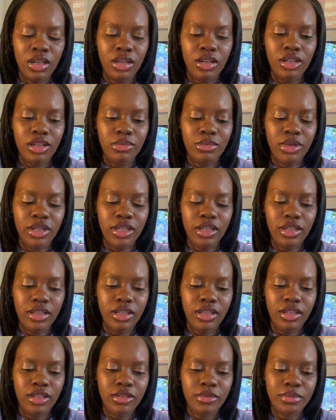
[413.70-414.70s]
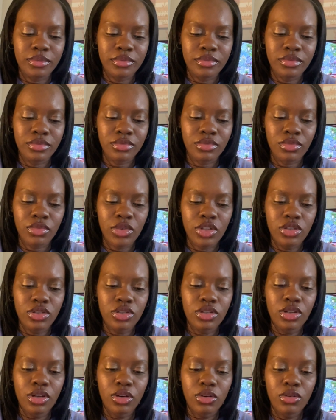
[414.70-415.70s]
update.
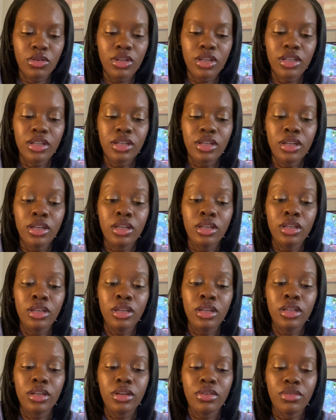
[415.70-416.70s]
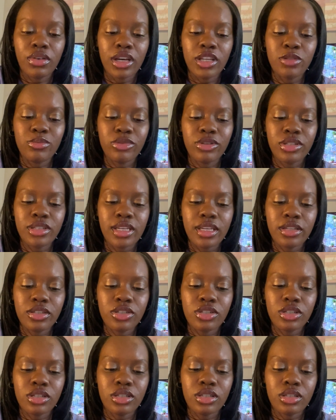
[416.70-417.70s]
Stolen device
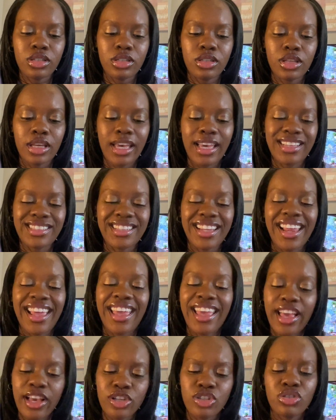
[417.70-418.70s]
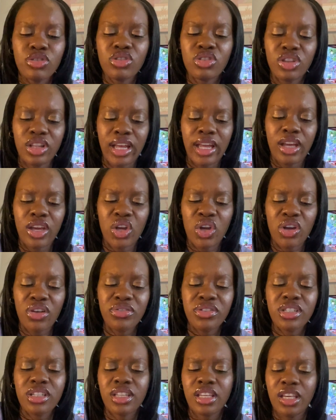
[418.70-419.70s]
protection adds an extra layer of
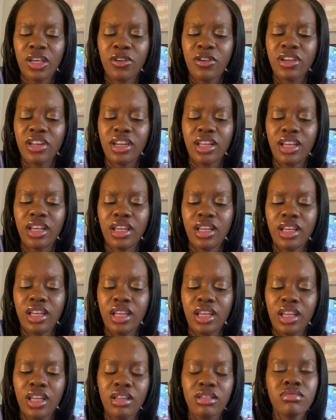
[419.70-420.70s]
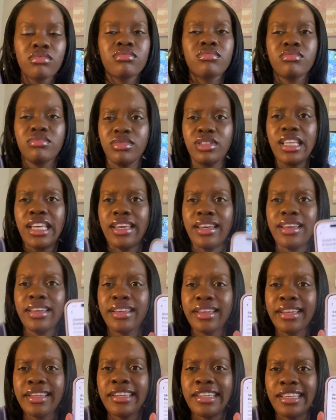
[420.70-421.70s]
security. Yeah,
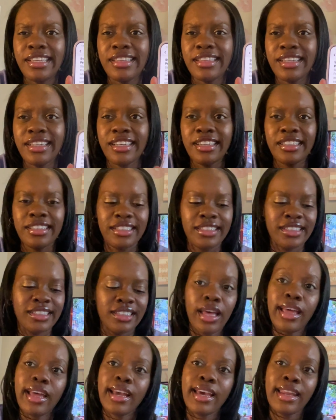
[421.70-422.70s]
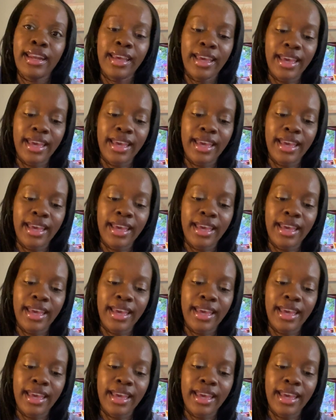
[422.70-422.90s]
I need that. Gotta